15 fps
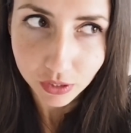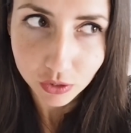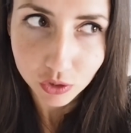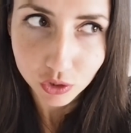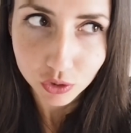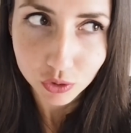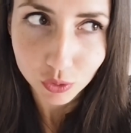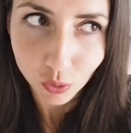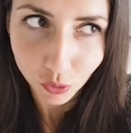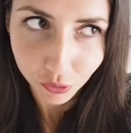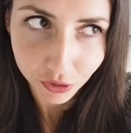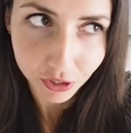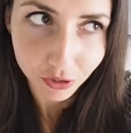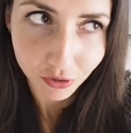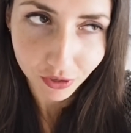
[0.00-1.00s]

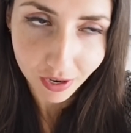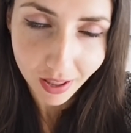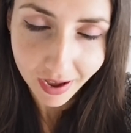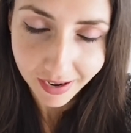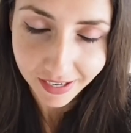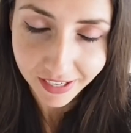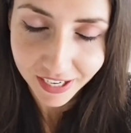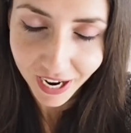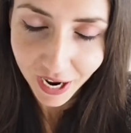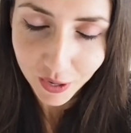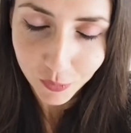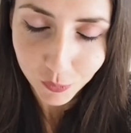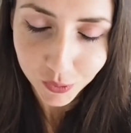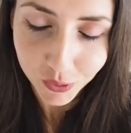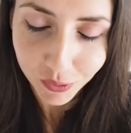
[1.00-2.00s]
story online, I
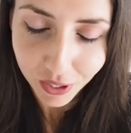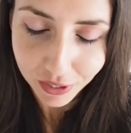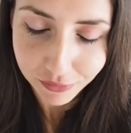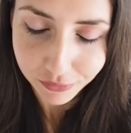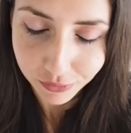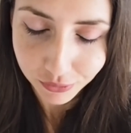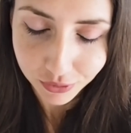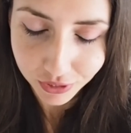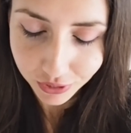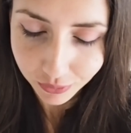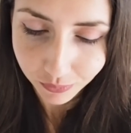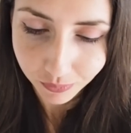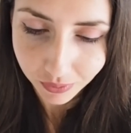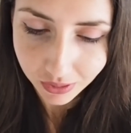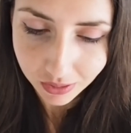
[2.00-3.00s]
will have to deal
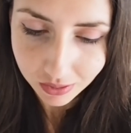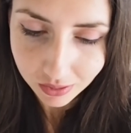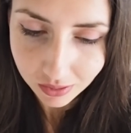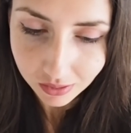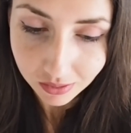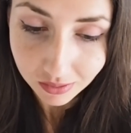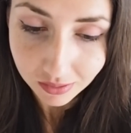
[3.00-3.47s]
with